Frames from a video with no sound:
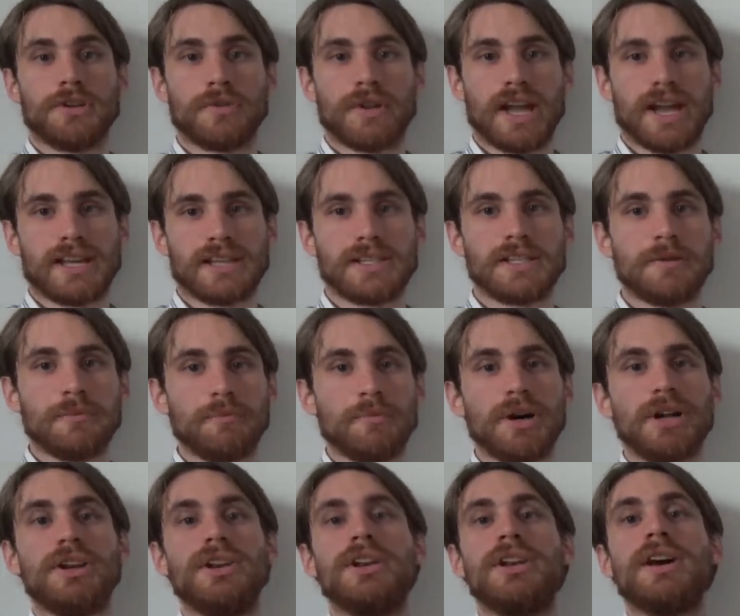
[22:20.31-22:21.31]
you cast it,
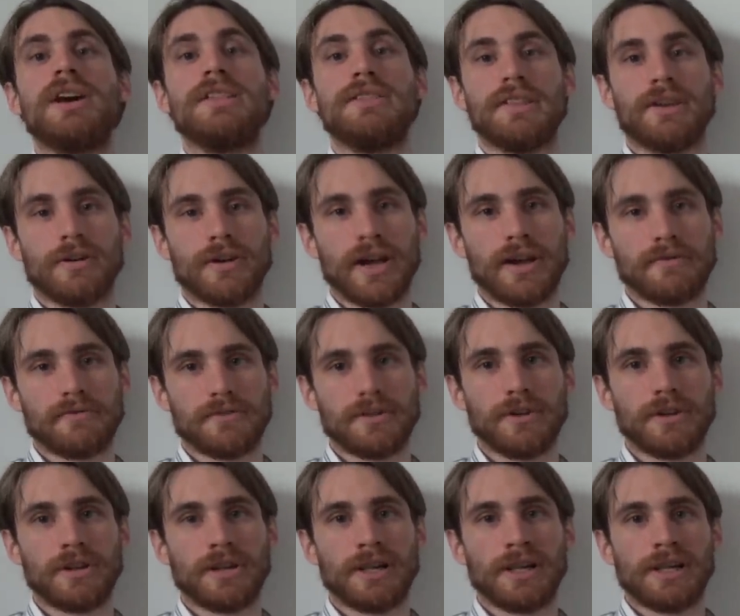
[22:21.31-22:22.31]
but none
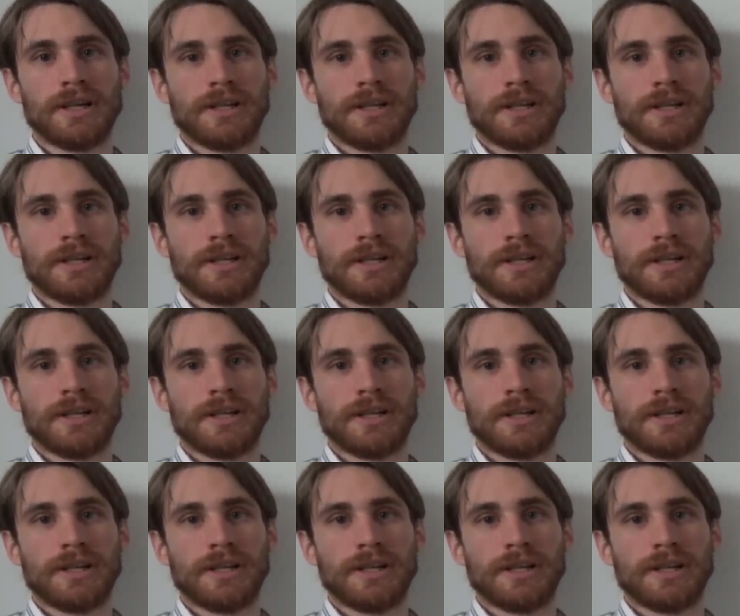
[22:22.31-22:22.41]
thereafter.